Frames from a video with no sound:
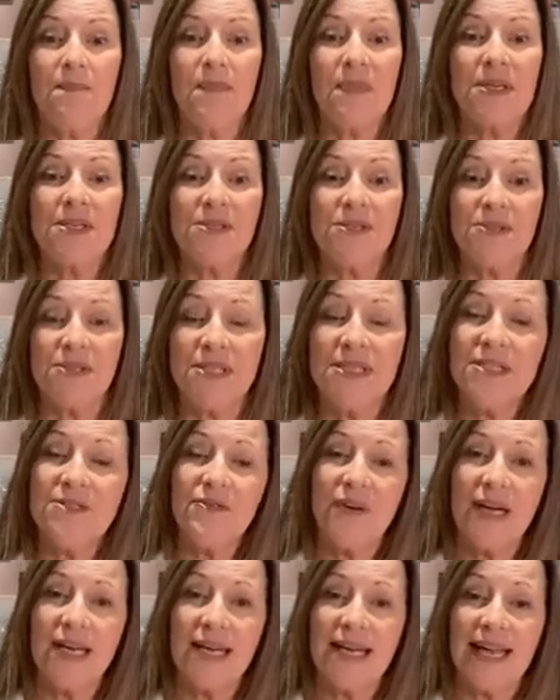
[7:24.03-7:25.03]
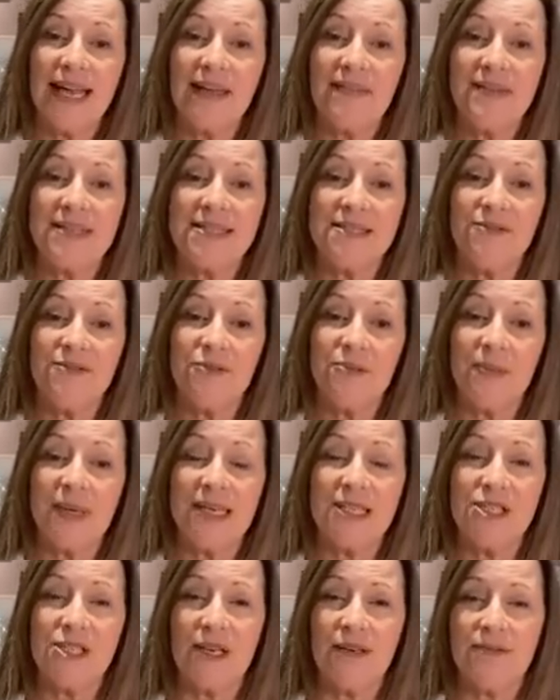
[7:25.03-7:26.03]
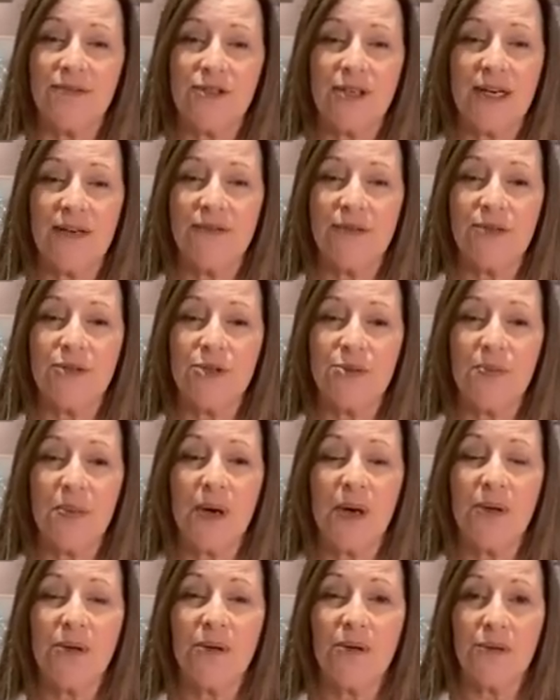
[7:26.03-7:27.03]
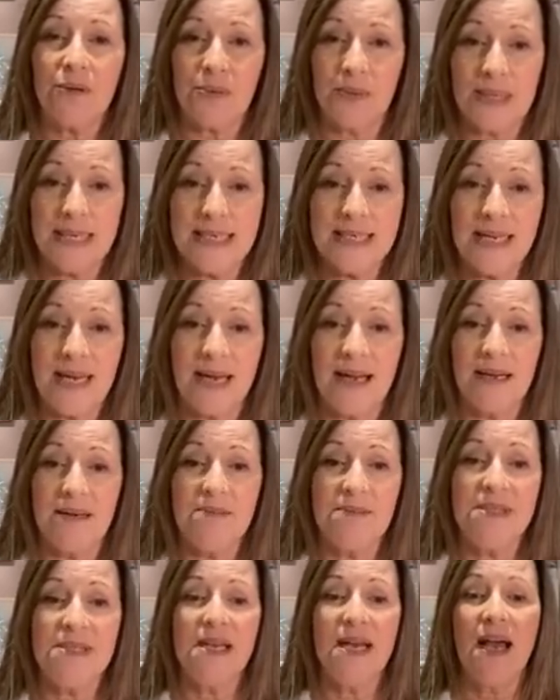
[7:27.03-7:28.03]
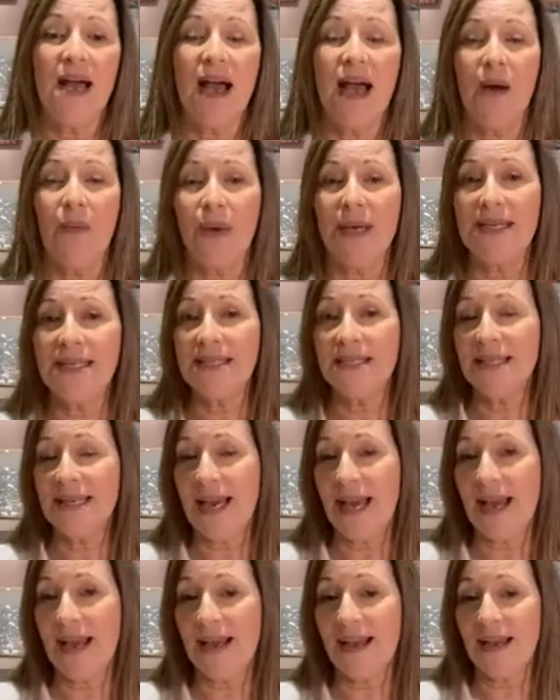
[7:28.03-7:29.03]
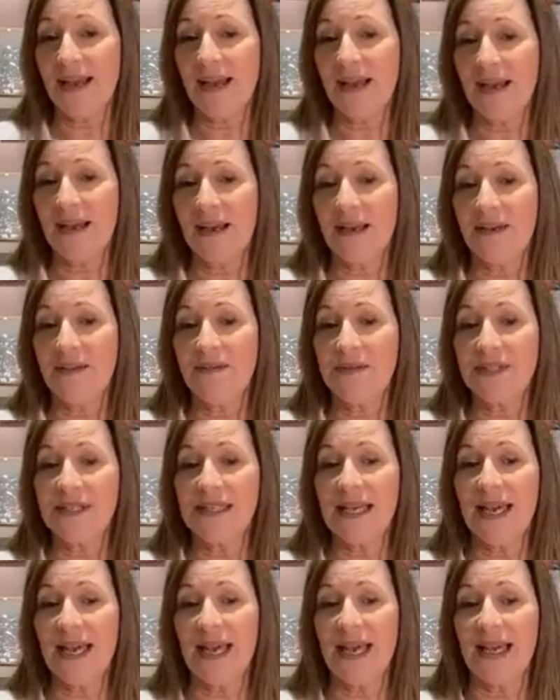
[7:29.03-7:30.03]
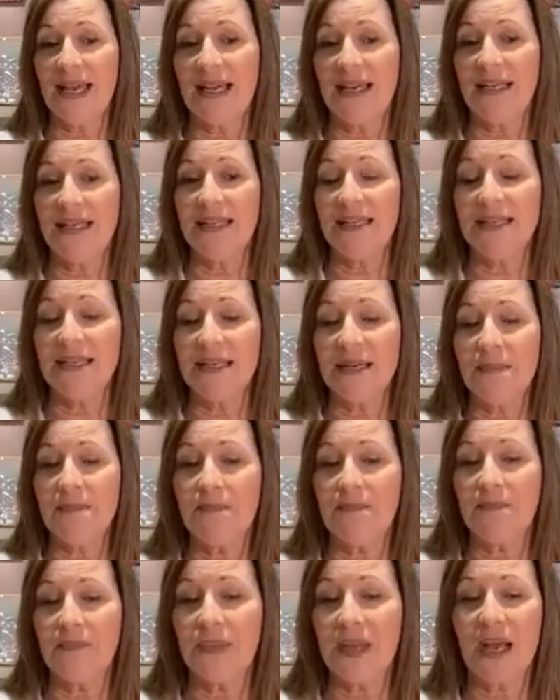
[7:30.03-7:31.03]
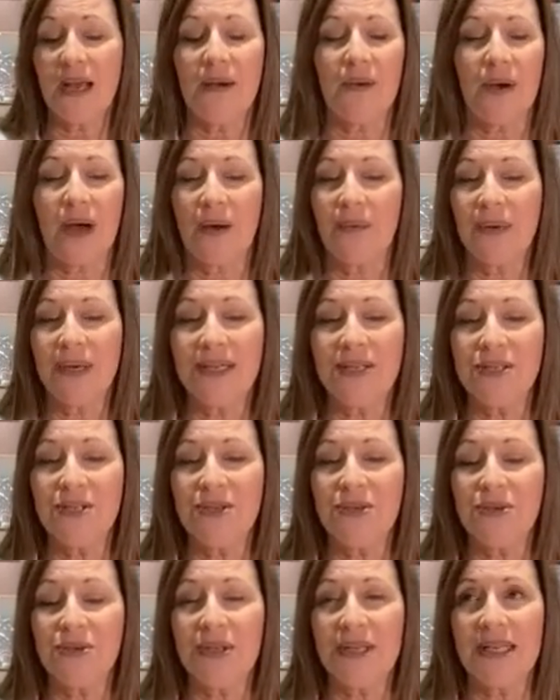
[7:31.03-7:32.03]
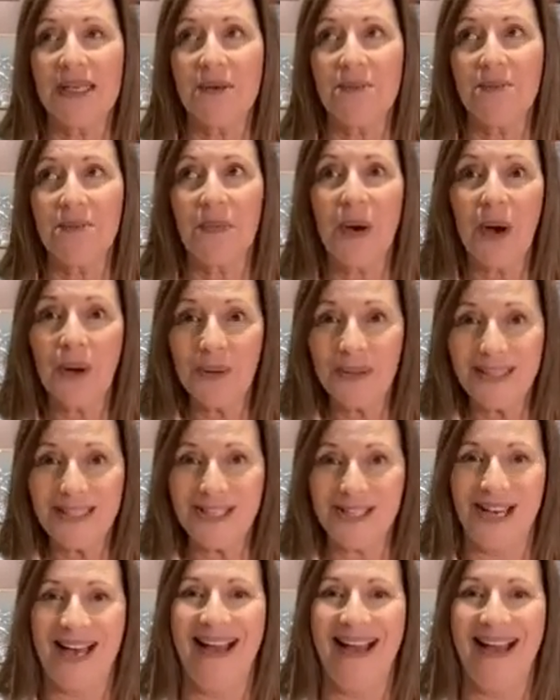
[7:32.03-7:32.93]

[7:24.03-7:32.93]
So since finding out this information, I've travelled to Poland 3 times. I went to the archives and I went to the Polish